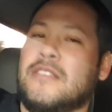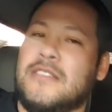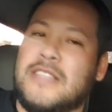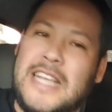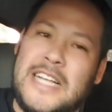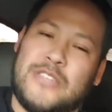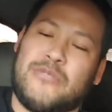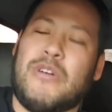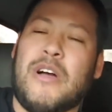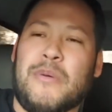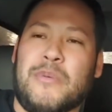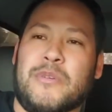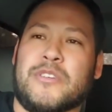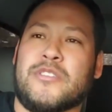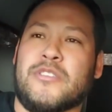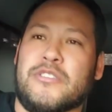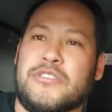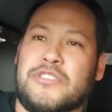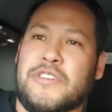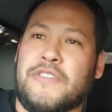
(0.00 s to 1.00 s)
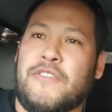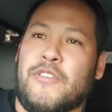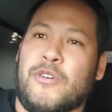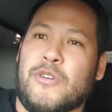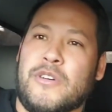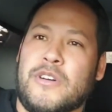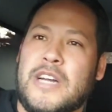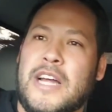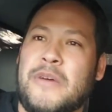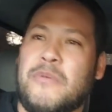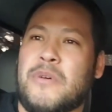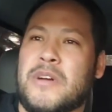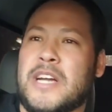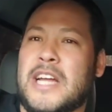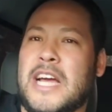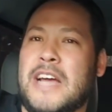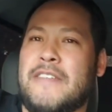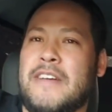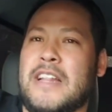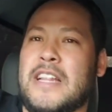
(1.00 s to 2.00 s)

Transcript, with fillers: That's why we're searching for it. I want to have